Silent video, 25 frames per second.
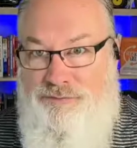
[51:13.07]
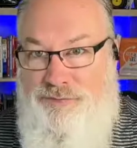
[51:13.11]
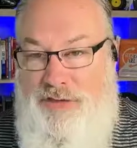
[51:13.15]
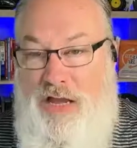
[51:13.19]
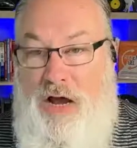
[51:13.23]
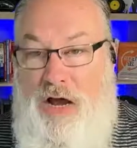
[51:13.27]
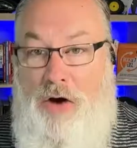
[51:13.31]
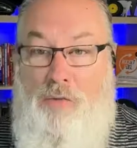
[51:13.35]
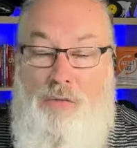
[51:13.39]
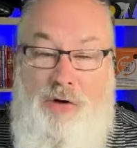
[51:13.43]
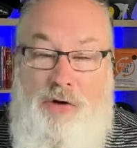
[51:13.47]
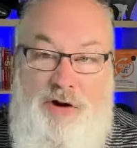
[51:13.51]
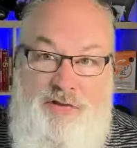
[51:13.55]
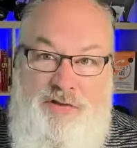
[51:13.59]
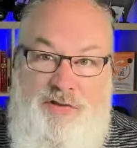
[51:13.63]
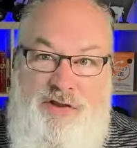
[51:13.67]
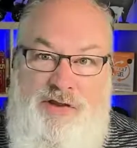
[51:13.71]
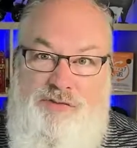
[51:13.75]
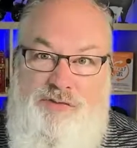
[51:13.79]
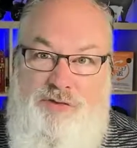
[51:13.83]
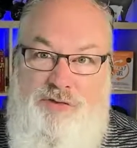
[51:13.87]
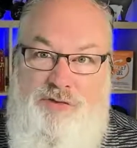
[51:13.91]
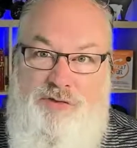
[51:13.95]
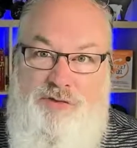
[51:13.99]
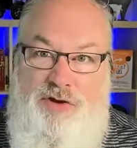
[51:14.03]
Now, one of the
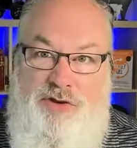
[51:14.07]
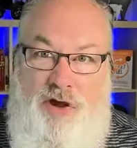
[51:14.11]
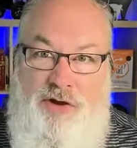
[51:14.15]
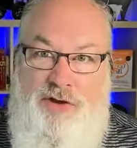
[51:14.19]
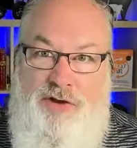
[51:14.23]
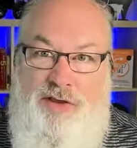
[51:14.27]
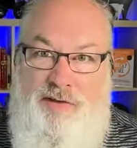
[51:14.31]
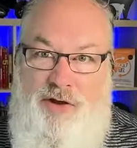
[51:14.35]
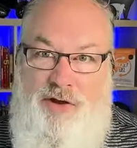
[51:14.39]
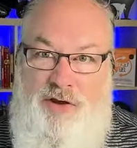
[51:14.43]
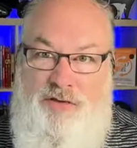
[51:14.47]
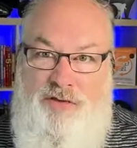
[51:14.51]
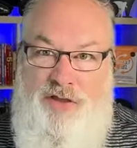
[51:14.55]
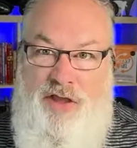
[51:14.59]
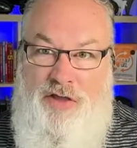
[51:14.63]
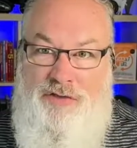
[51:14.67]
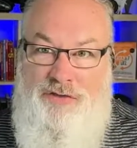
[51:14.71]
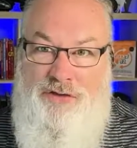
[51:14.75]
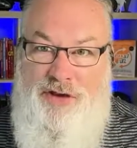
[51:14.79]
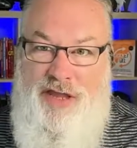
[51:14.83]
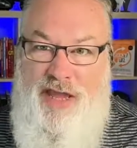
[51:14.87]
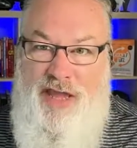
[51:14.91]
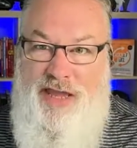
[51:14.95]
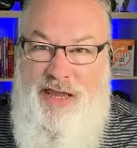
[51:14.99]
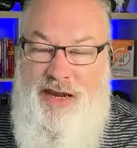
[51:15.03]
things we talked about the other
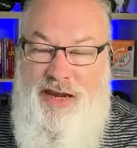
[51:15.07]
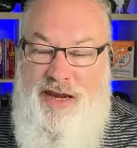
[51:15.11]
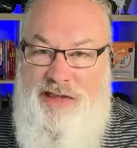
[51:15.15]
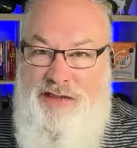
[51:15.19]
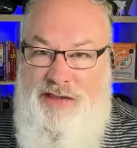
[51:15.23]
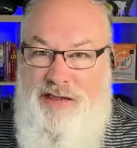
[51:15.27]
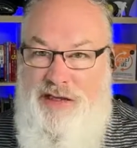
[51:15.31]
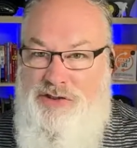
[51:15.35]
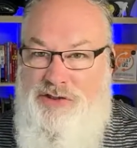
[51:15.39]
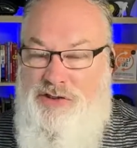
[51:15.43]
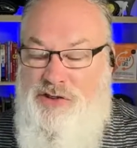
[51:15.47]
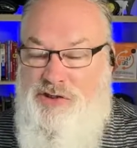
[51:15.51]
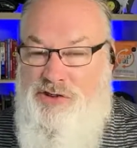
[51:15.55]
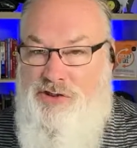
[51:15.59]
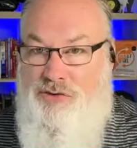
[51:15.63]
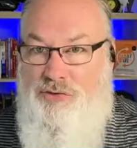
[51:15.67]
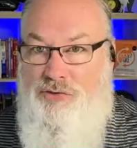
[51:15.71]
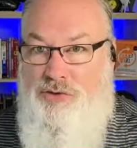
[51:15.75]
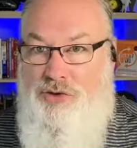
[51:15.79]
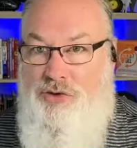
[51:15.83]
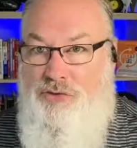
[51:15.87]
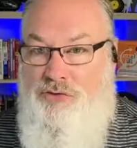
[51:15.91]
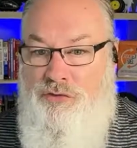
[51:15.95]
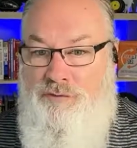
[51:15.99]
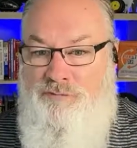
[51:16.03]
day, and I did just do
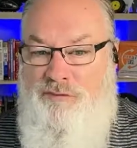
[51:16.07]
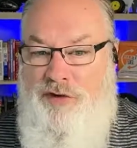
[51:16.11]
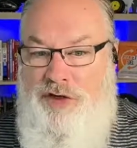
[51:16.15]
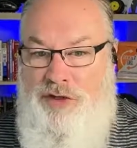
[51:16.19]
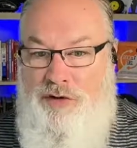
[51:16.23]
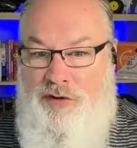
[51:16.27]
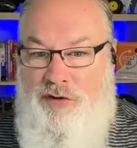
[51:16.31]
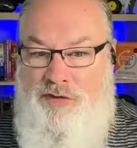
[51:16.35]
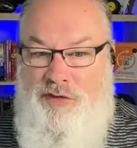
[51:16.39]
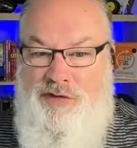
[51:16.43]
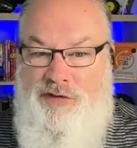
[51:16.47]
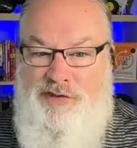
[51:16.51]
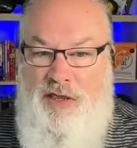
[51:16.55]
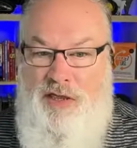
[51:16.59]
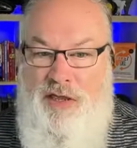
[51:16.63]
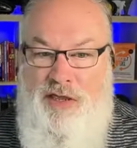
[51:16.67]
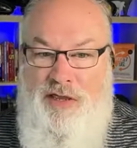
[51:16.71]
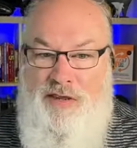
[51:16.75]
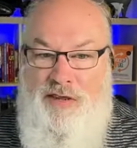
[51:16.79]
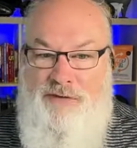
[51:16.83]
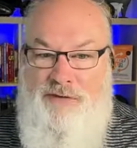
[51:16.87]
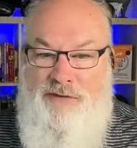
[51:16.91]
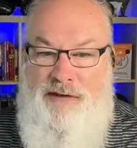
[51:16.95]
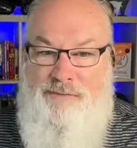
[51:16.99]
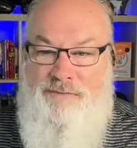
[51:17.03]
a YouTube video on this
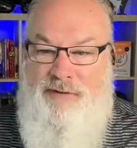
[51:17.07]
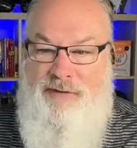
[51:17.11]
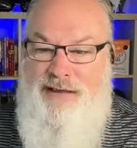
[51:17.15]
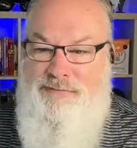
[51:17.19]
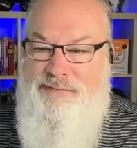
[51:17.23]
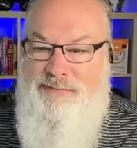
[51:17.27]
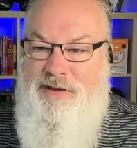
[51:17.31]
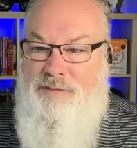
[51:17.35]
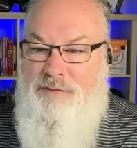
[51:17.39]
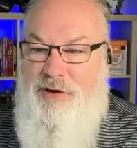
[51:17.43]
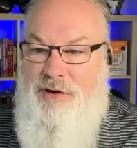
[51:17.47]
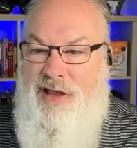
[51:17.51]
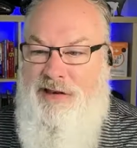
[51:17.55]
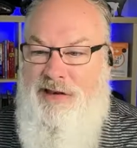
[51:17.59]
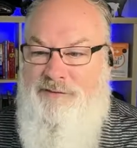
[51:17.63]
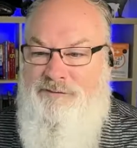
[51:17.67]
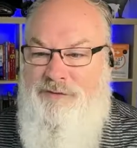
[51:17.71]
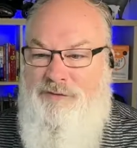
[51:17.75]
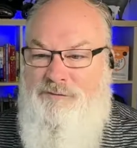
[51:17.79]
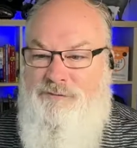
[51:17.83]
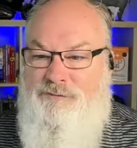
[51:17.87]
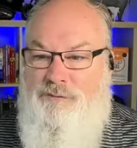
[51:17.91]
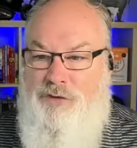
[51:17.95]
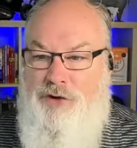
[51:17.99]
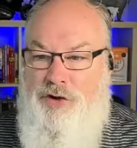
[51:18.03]
that might be
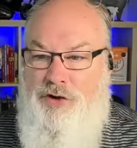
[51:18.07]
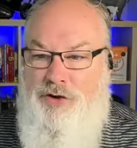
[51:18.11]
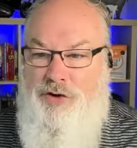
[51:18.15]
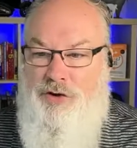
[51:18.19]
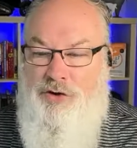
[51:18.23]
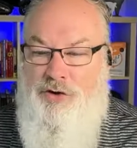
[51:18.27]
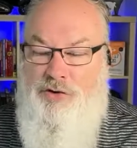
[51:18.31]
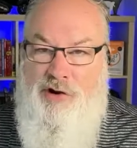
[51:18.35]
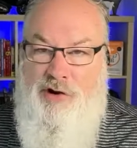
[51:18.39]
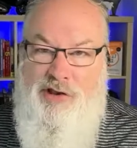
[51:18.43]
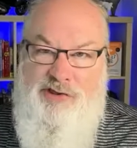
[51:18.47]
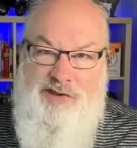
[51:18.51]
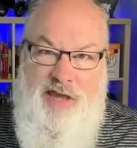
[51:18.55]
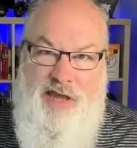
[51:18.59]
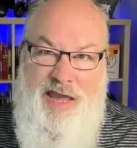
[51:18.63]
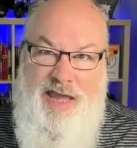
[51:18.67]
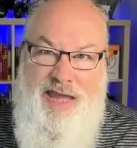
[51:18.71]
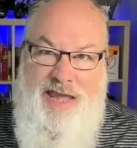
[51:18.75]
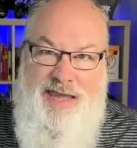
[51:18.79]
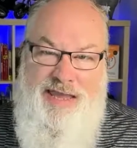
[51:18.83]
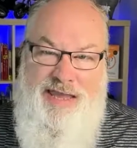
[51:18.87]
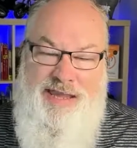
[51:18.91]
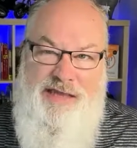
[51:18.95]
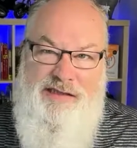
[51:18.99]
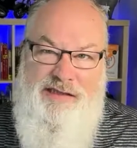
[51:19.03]
relevant for you here, Chris,
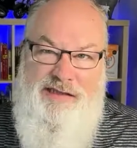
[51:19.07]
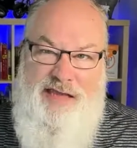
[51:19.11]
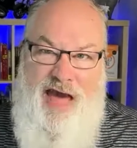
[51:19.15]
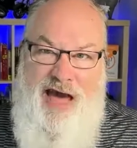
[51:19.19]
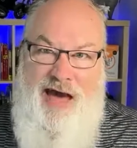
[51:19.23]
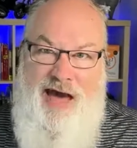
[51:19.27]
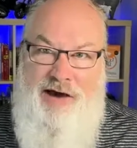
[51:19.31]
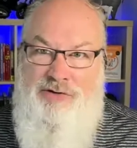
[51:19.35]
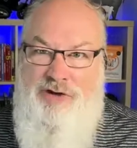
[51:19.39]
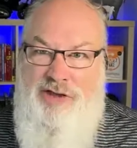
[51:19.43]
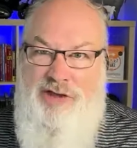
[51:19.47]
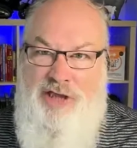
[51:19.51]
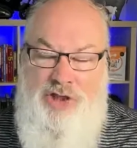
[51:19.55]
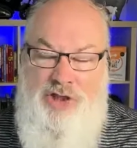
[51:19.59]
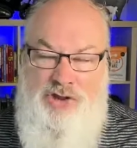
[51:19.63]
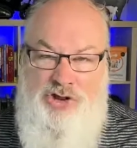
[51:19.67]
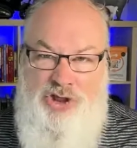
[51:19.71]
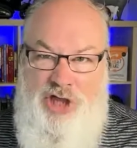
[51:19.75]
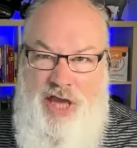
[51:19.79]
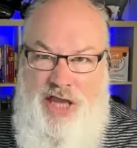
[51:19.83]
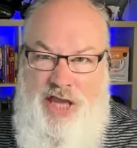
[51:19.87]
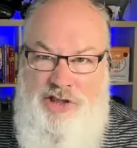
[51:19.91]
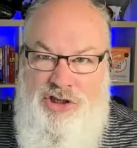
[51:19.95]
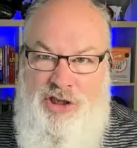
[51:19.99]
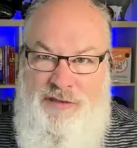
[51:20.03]
is how to get
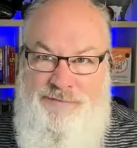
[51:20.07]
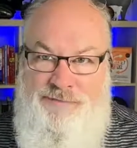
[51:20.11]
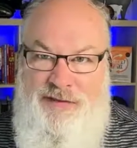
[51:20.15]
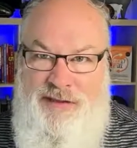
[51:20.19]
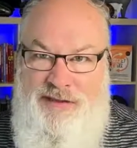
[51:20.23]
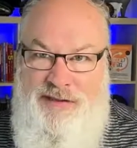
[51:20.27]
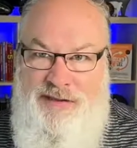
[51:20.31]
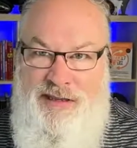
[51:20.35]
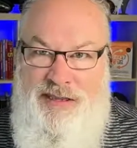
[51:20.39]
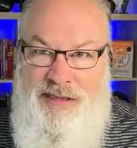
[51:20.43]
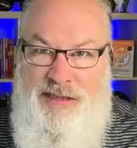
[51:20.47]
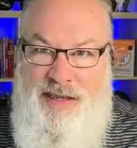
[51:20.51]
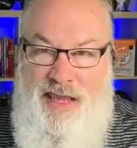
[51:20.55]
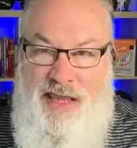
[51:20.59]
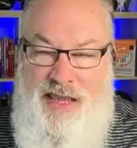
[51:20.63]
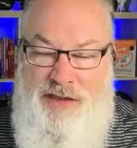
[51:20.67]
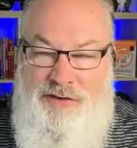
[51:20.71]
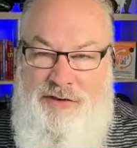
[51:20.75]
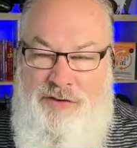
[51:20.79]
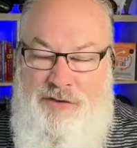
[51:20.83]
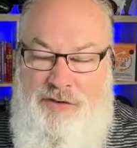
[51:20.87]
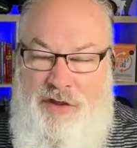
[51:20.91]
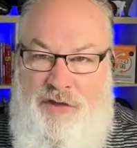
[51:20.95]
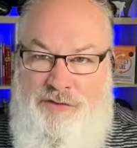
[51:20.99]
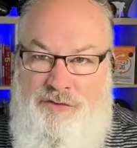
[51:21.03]
ChatGPT
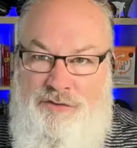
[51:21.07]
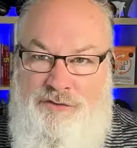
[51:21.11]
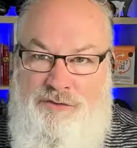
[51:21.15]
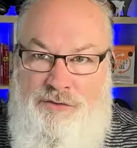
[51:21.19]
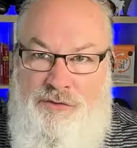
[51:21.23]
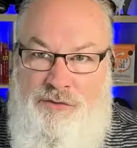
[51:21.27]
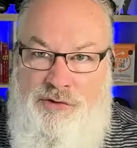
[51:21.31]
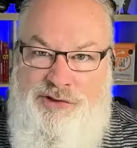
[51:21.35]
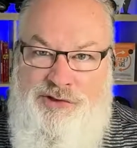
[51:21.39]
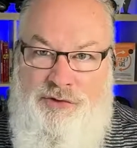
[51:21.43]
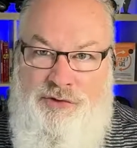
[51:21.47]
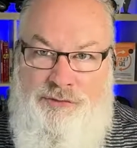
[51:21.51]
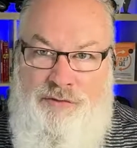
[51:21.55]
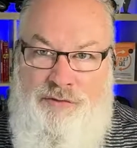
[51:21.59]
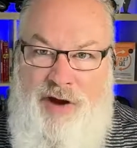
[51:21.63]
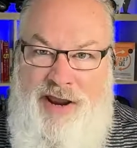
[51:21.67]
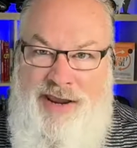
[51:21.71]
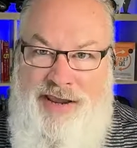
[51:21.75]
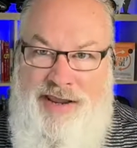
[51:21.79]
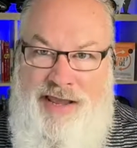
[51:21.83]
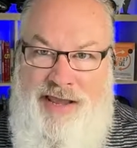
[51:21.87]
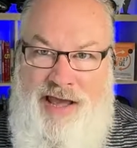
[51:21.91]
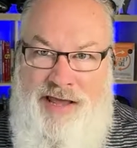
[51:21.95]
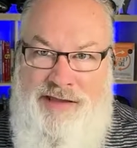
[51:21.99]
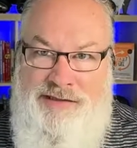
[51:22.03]
and the other tools to
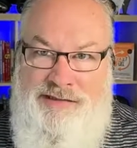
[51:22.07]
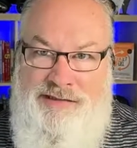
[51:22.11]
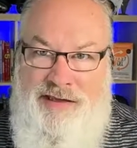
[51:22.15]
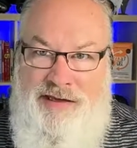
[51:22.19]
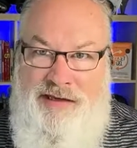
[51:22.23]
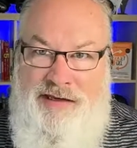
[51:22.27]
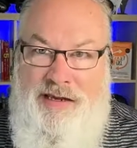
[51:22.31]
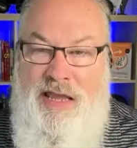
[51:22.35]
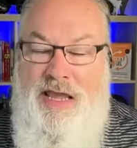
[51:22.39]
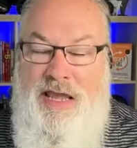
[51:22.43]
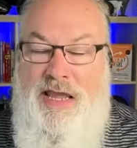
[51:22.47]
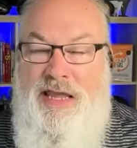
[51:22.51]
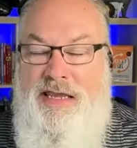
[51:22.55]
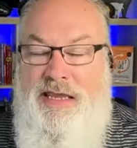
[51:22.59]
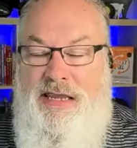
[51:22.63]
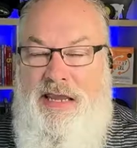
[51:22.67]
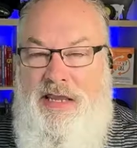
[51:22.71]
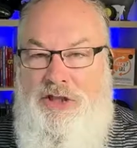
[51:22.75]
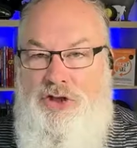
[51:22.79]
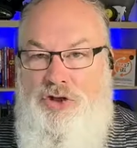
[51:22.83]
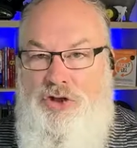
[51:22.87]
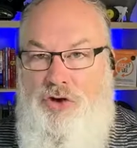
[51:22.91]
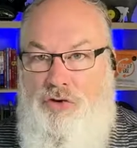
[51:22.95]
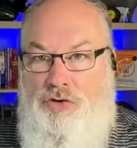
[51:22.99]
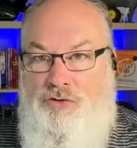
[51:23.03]
write content
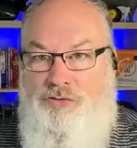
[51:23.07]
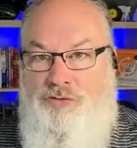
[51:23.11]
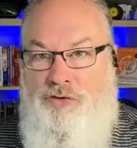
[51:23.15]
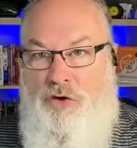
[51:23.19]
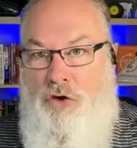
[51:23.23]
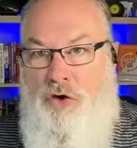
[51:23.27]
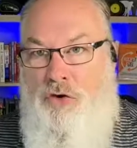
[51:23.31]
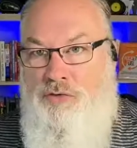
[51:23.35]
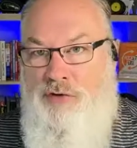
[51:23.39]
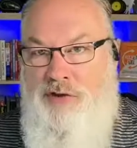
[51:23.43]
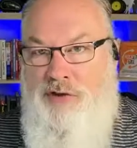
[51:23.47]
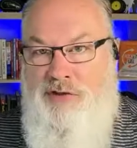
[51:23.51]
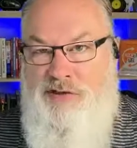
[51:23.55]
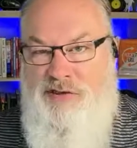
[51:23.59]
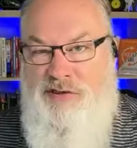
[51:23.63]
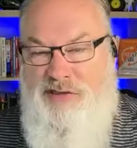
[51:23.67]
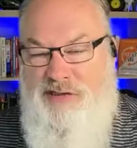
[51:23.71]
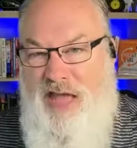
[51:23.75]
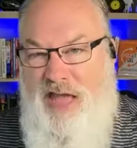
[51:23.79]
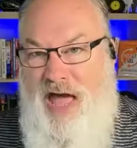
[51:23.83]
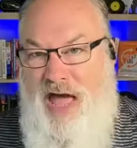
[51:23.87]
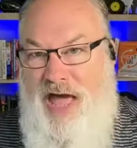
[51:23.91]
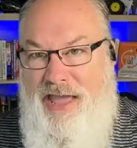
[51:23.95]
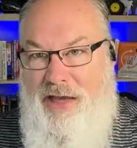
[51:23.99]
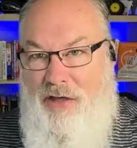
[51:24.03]
in your tone and
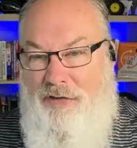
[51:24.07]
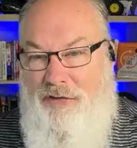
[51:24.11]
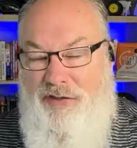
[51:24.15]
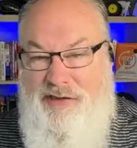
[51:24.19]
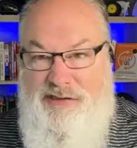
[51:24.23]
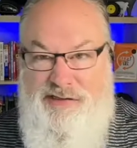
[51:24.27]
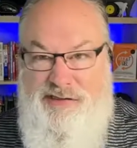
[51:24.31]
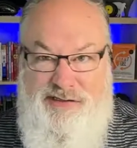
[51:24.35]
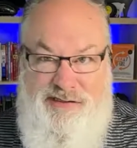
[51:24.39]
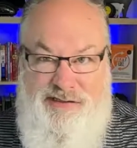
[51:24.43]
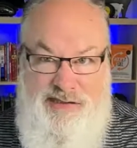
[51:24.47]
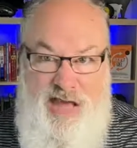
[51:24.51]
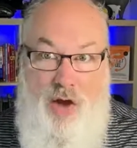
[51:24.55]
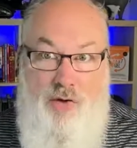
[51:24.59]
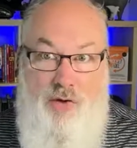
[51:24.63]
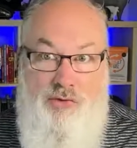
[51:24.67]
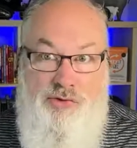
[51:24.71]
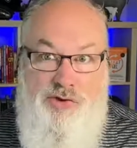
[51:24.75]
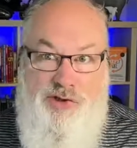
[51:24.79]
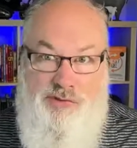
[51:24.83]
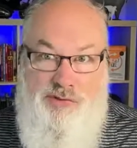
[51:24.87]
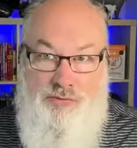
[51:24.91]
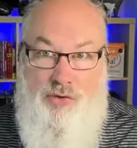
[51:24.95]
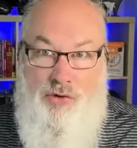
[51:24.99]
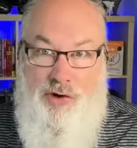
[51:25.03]
style that
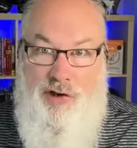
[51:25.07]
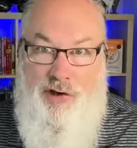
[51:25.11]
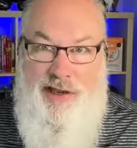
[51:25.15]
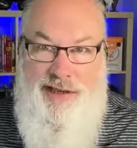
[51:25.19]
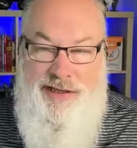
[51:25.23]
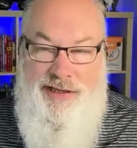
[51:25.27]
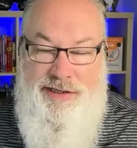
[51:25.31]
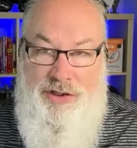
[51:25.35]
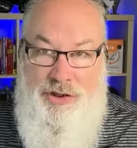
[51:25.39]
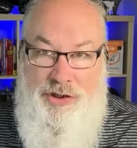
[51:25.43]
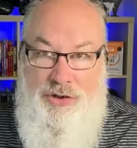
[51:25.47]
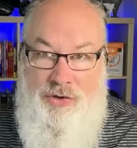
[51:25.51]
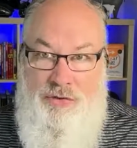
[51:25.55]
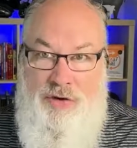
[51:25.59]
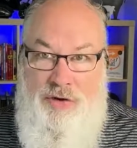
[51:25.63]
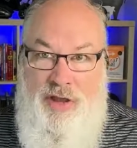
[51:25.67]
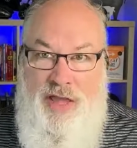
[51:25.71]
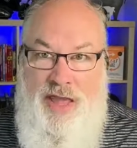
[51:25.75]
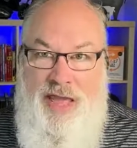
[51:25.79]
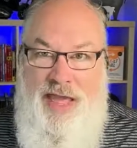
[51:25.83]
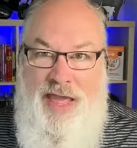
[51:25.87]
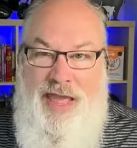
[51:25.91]
sounds more like you.